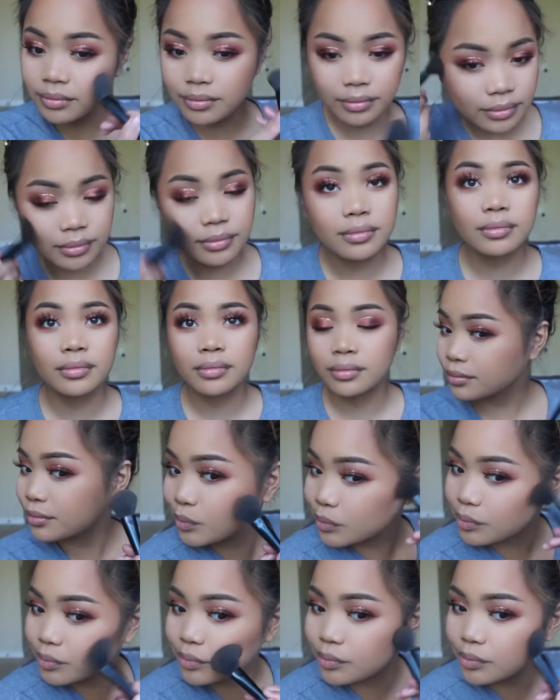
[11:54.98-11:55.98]

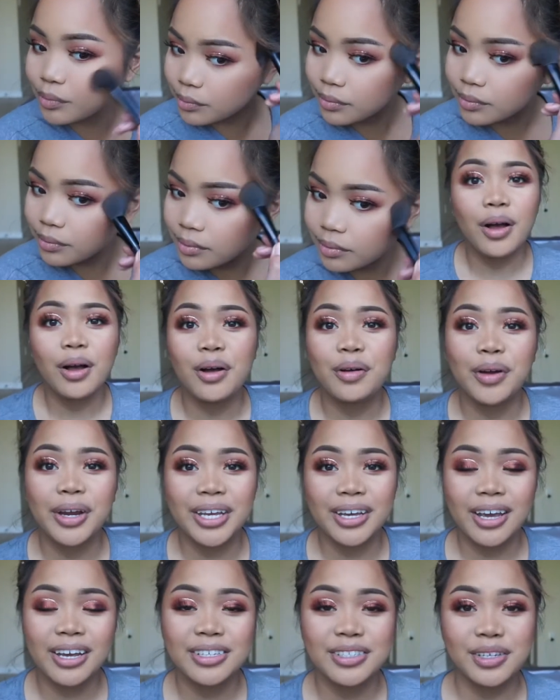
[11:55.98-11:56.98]
contour brush. All right,
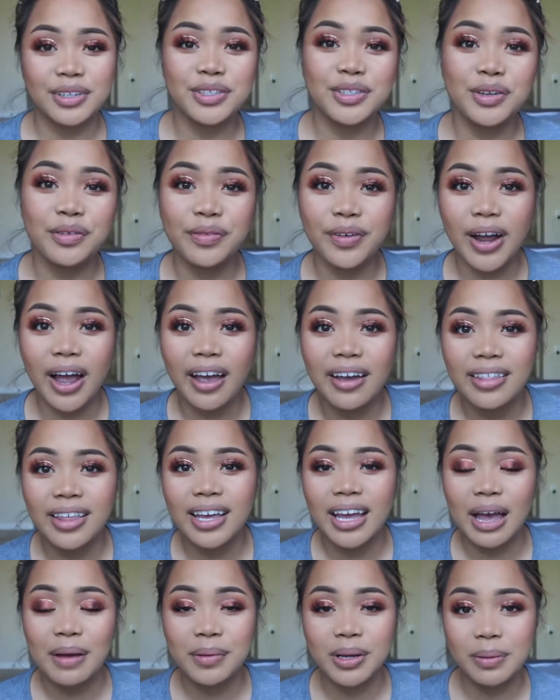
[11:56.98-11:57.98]
you guys, so for
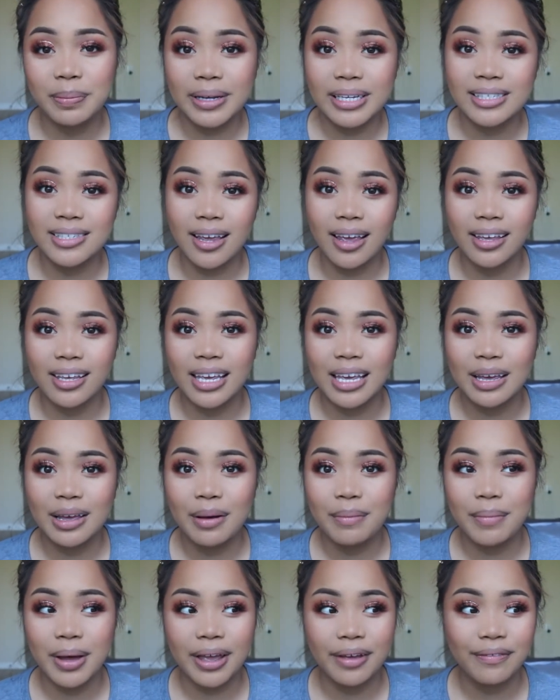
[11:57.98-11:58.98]
highlight, I'm gonna be taking
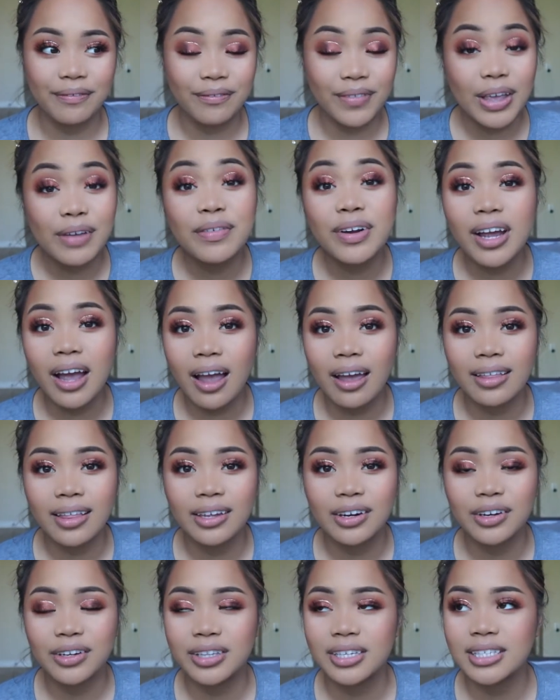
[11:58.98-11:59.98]
my favorite
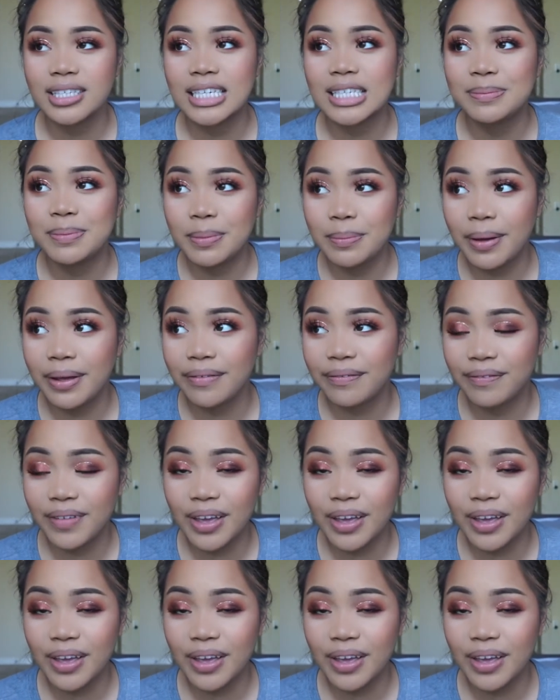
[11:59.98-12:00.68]
highlighter. This has been my